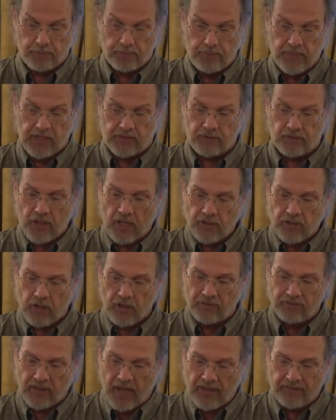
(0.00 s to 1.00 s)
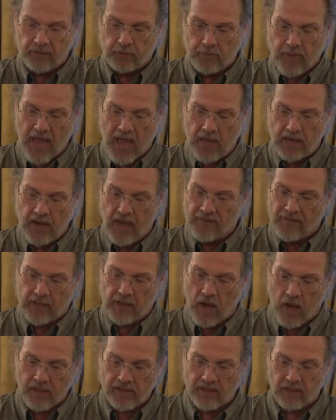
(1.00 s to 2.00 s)
The extension of lifespan and the
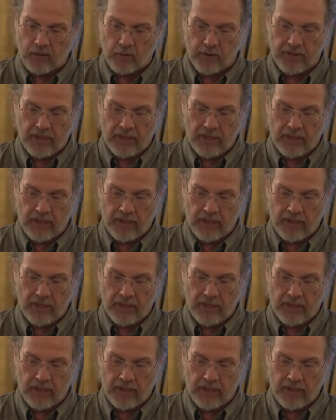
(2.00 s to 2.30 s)
consequent